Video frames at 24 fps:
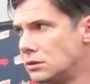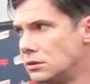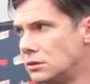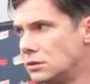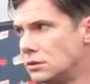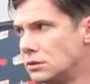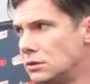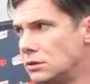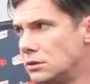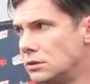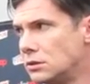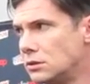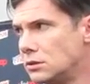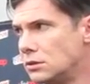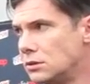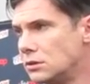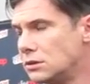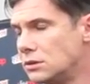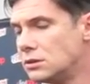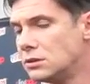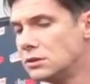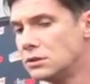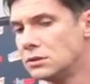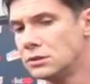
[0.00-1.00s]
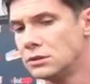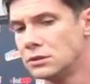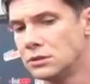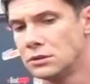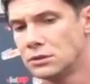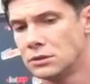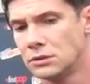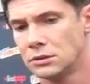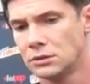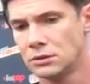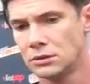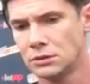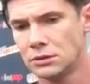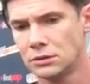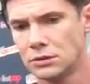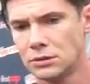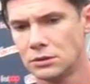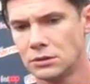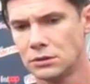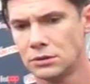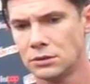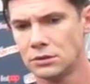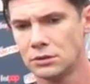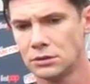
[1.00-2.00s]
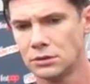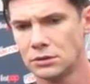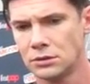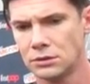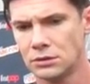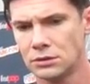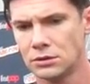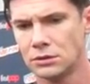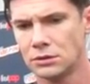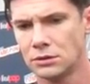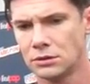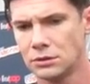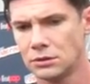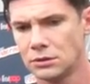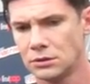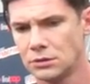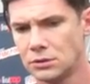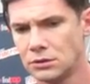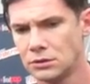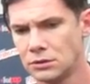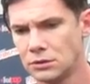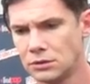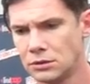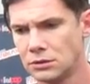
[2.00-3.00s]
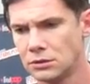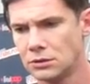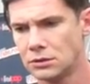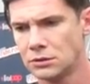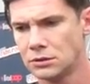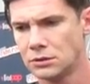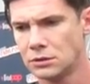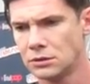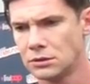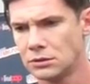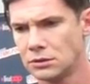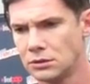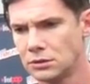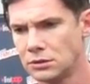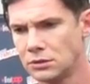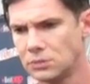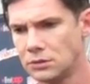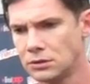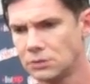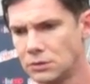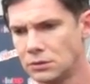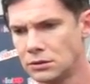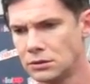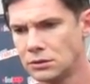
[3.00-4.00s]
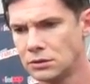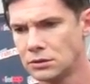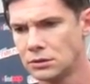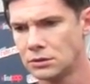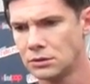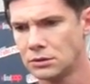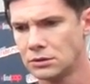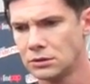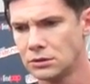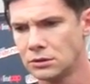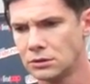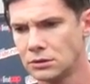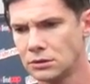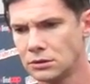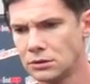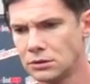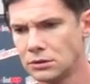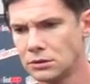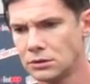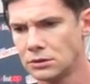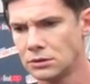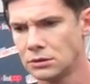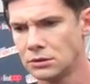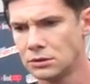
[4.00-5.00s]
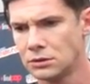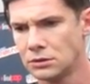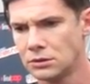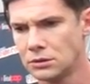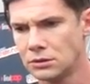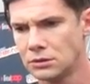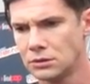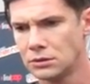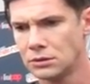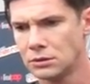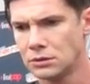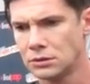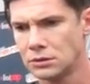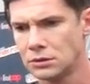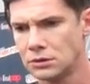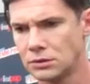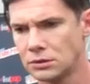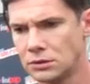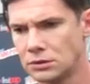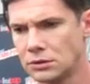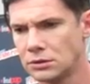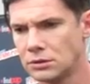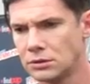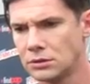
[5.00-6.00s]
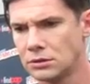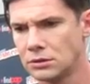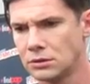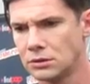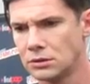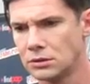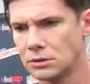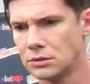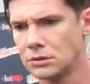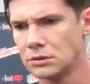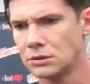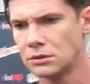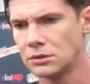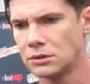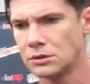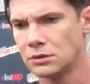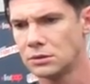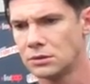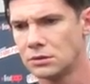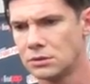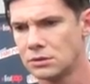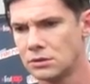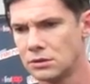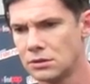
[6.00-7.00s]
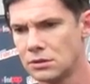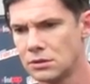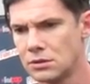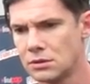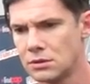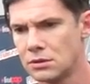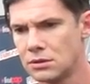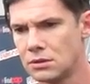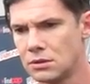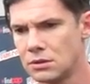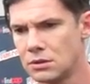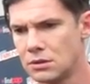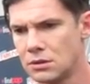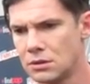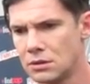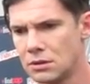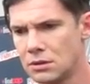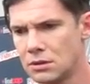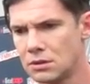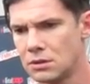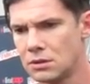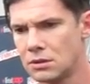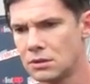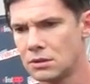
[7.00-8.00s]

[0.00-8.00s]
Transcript: The person shown says nothing.